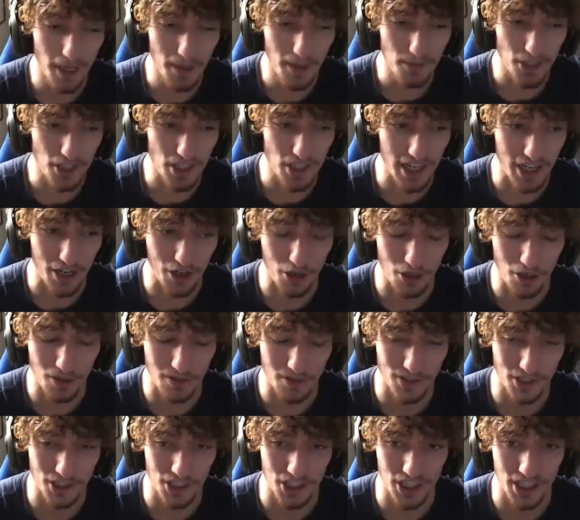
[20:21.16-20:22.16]
I'm just like
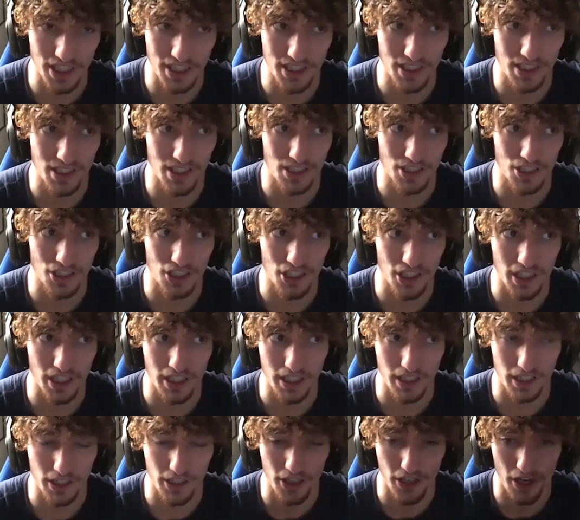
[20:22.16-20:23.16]
over Jesus and
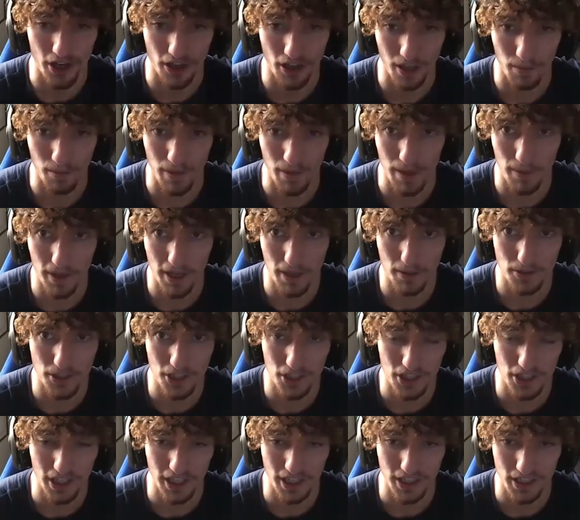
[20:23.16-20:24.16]
shit, you know? Like maybe I'm
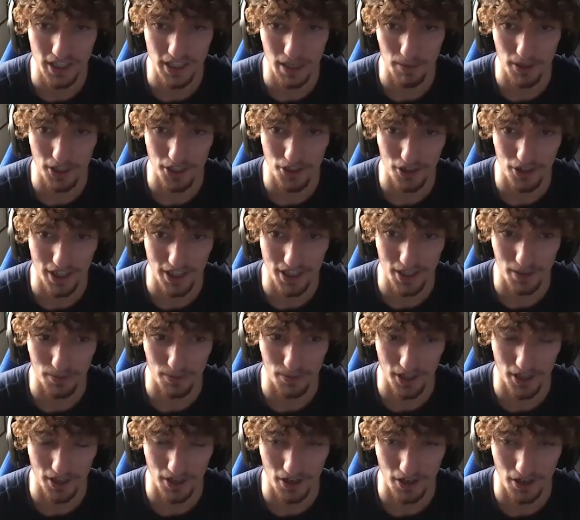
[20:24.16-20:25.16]
just like it's time I try
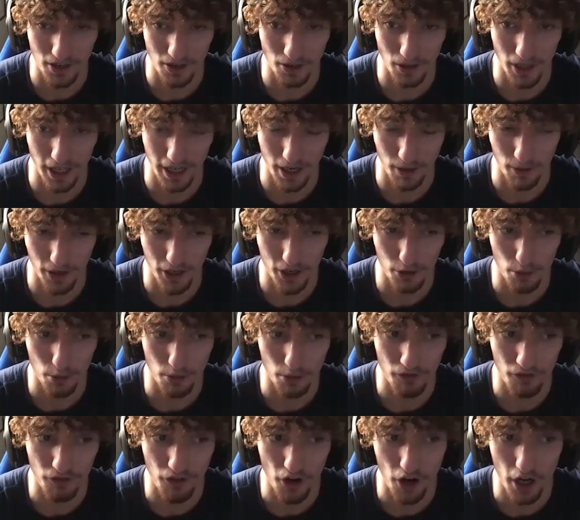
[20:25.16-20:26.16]
something new. Like I want to go to a
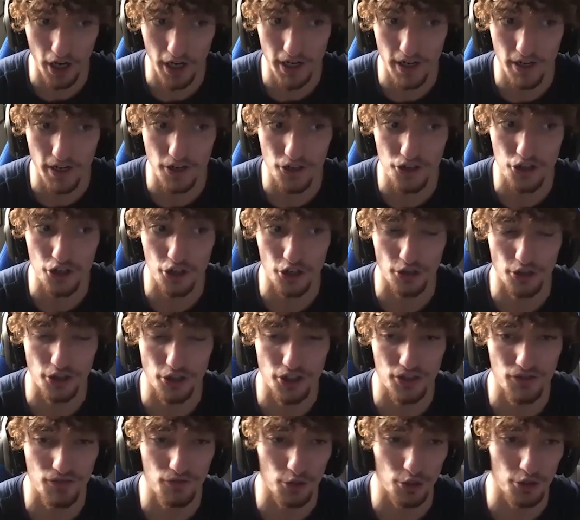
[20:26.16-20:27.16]
fun
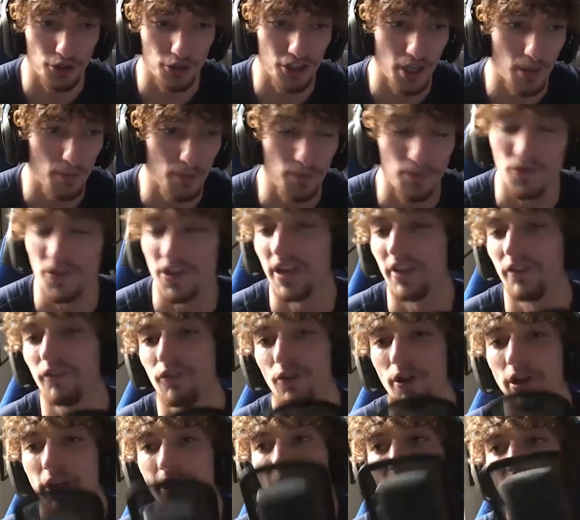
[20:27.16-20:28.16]
church for something
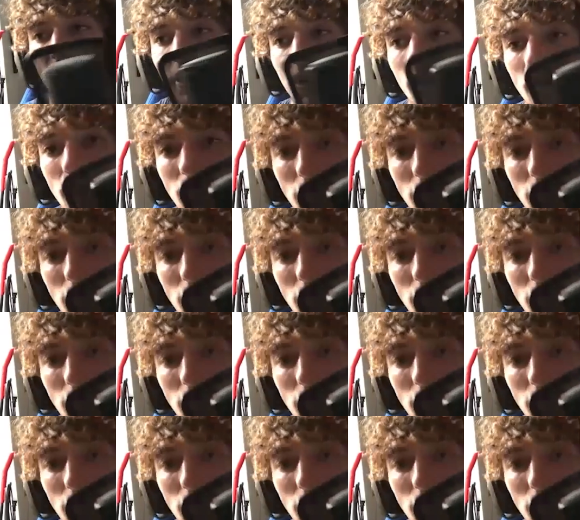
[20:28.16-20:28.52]
different, you know?